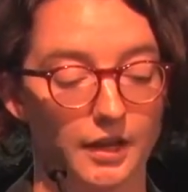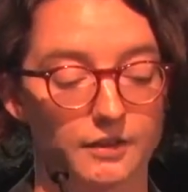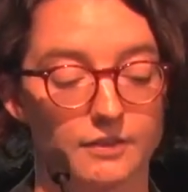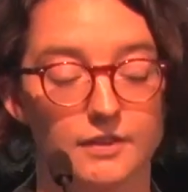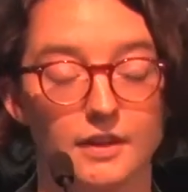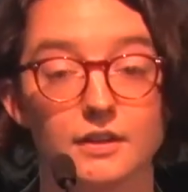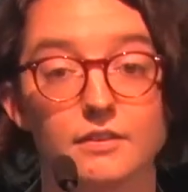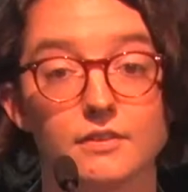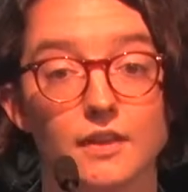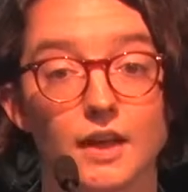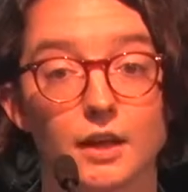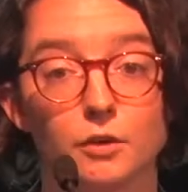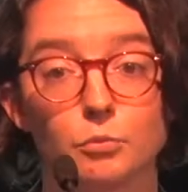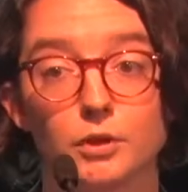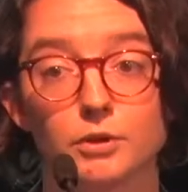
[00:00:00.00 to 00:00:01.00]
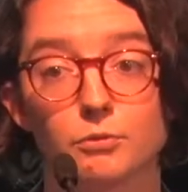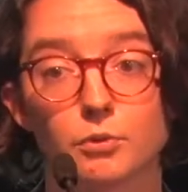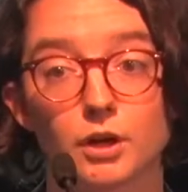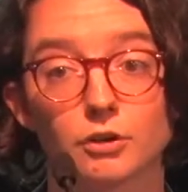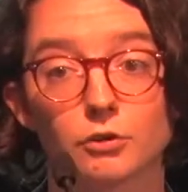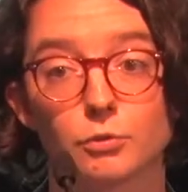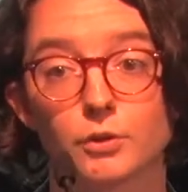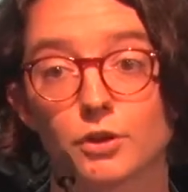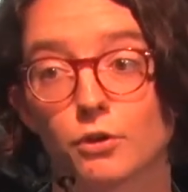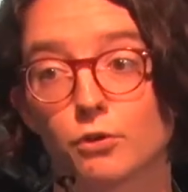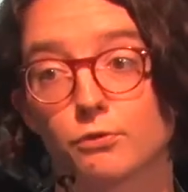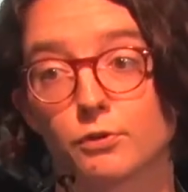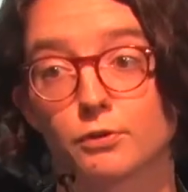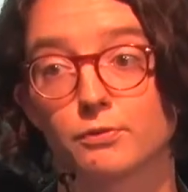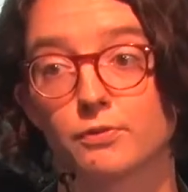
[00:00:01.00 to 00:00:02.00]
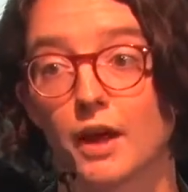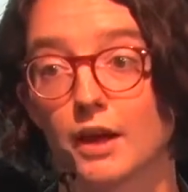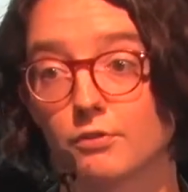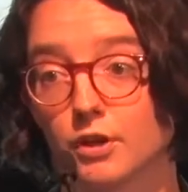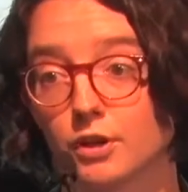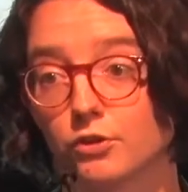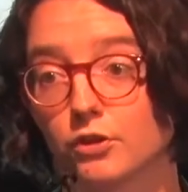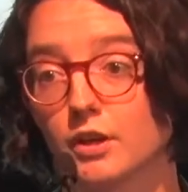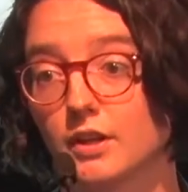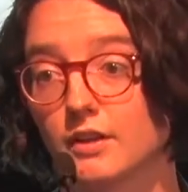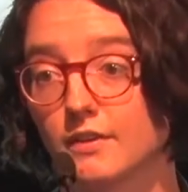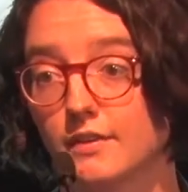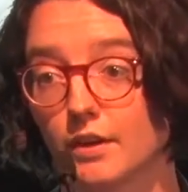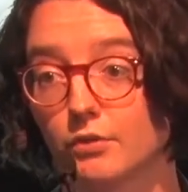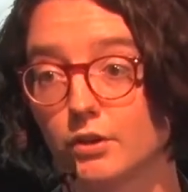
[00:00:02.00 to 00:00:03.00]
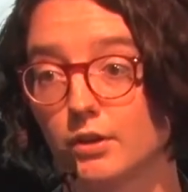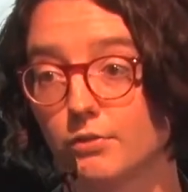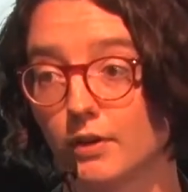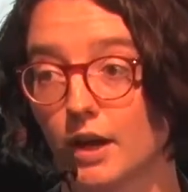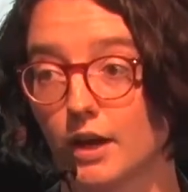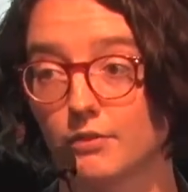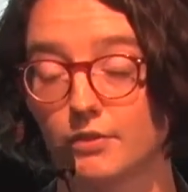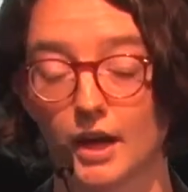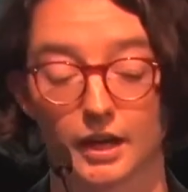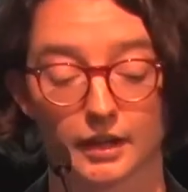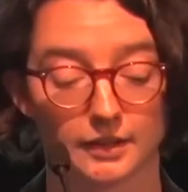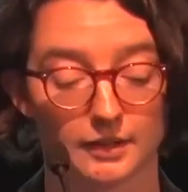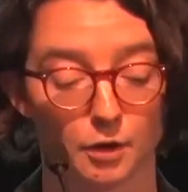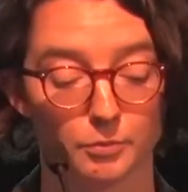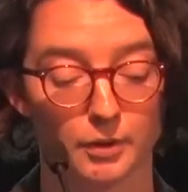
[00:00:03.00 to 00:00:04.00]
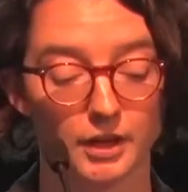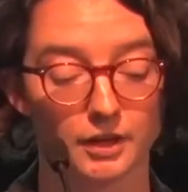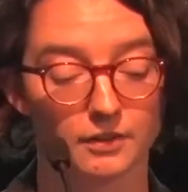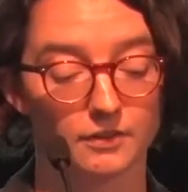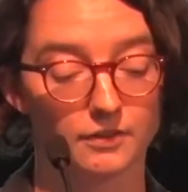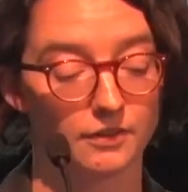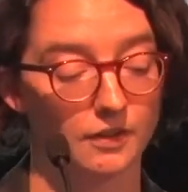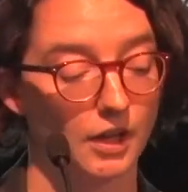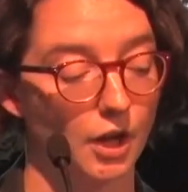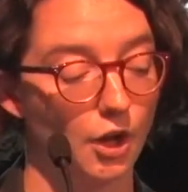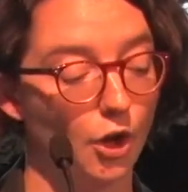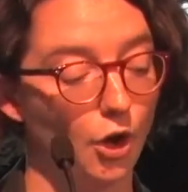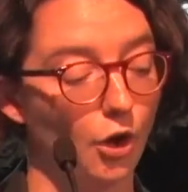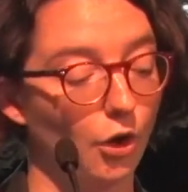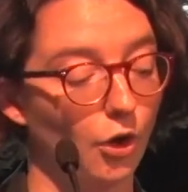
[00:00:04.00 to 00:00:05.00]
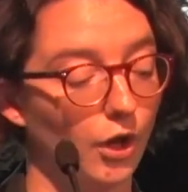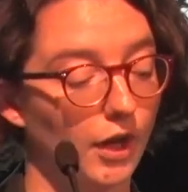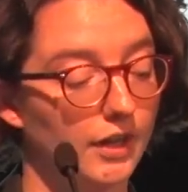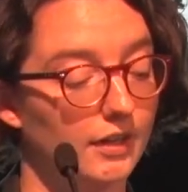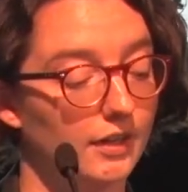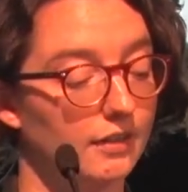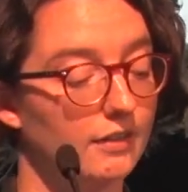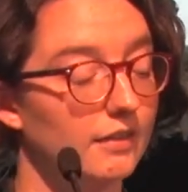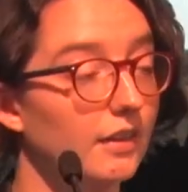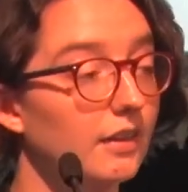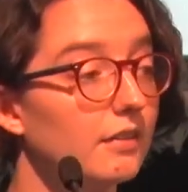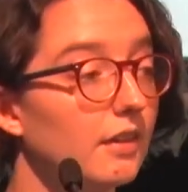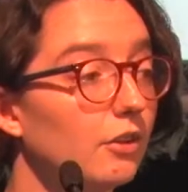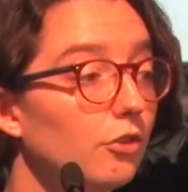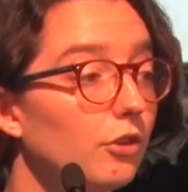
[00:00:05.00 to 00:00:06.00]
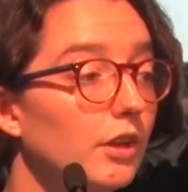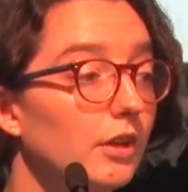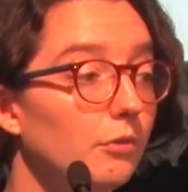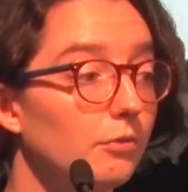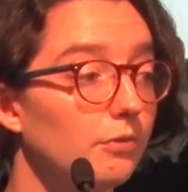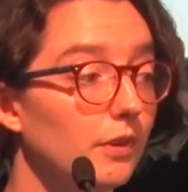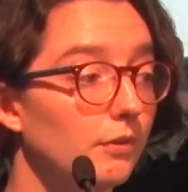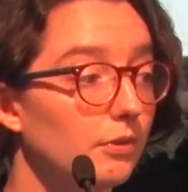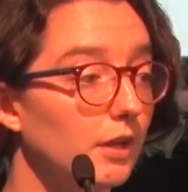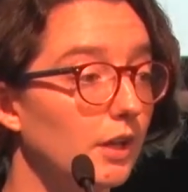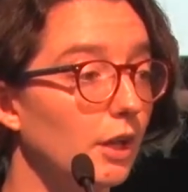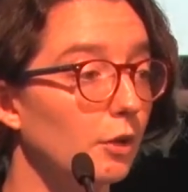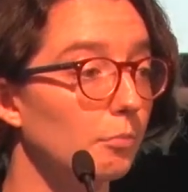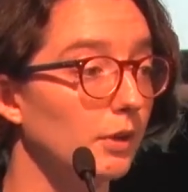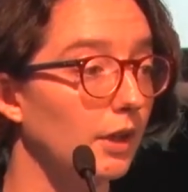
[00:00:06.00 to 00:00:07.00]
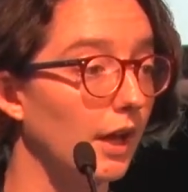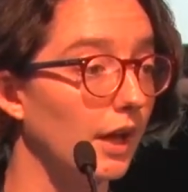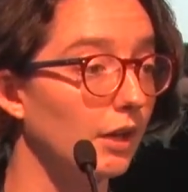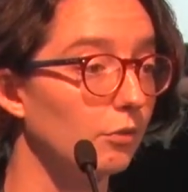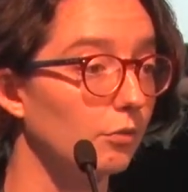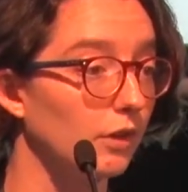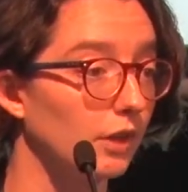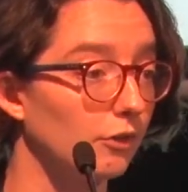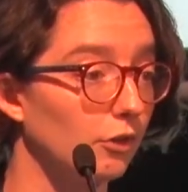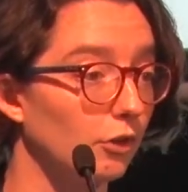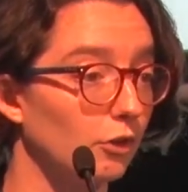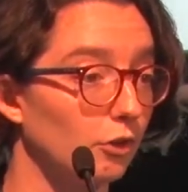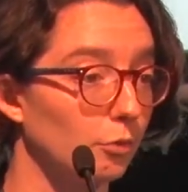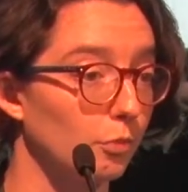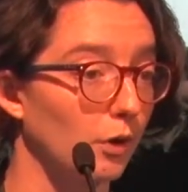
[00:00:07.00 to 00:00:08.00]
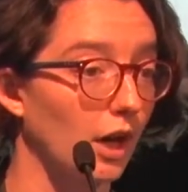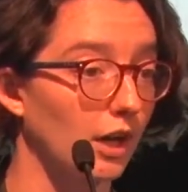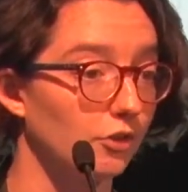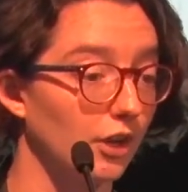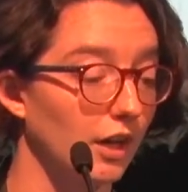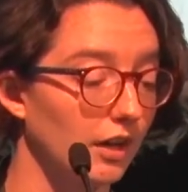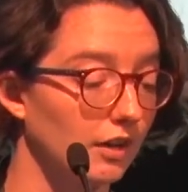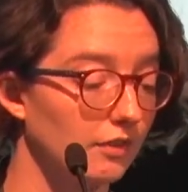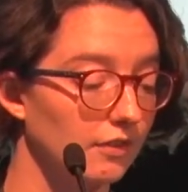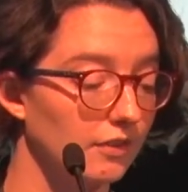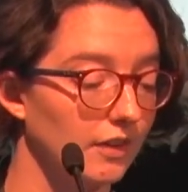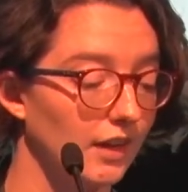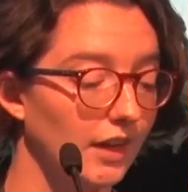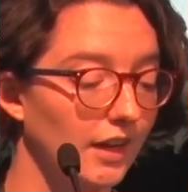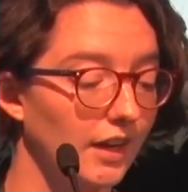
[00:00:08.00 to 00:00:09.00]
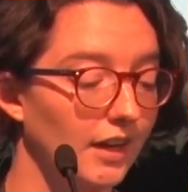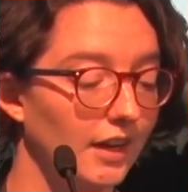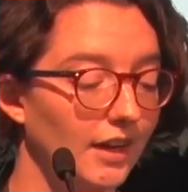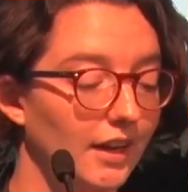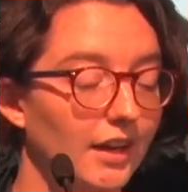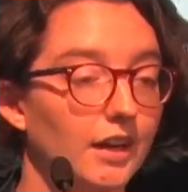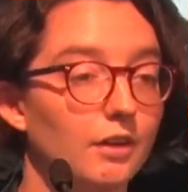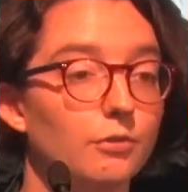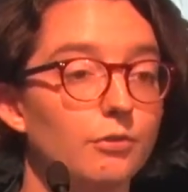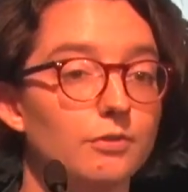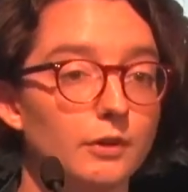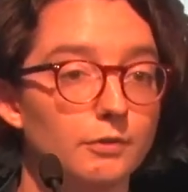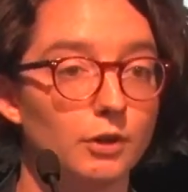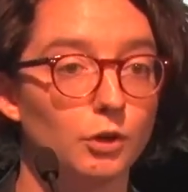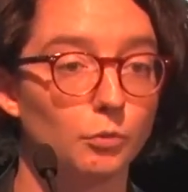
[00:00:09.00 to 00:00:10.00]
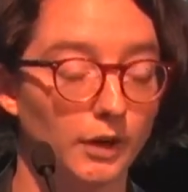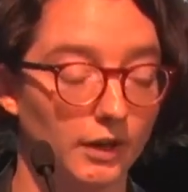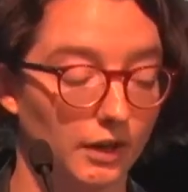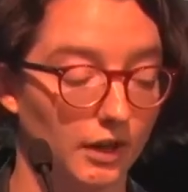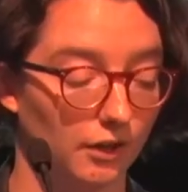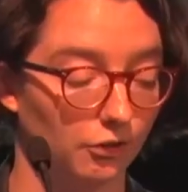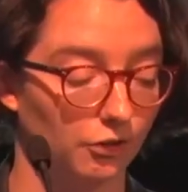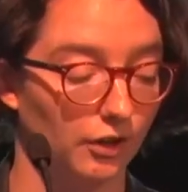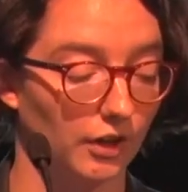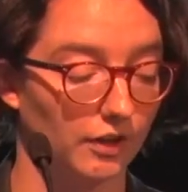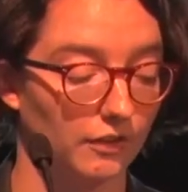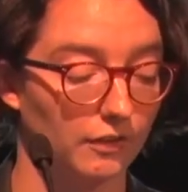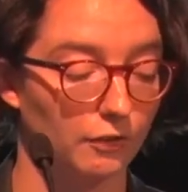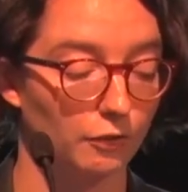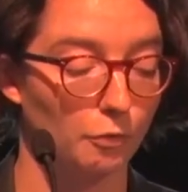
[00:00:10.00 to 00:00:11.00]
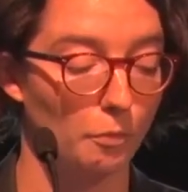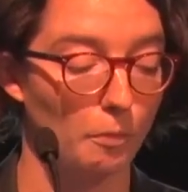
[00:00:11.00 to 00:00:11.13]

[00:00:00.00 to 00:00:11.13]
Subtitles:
Since then, we've worked with over 575 academics on 650 applied research projects in 51 countries.